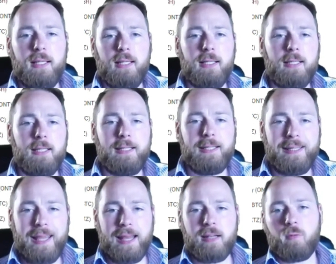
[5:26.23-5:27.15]
uh,
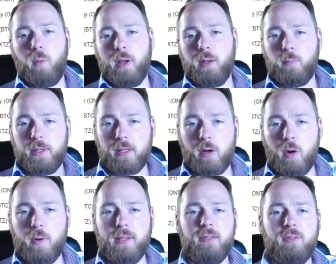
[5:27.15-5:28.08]
again when we're
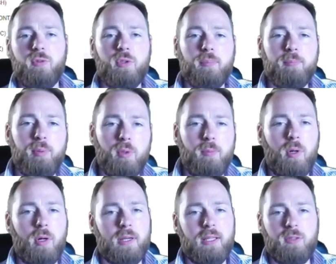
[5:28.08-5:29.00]
going into the bull
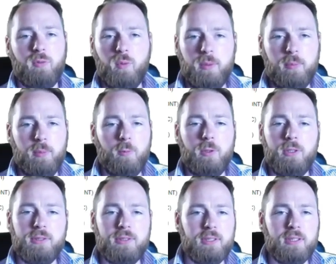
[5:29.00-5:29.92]
market, it will be worth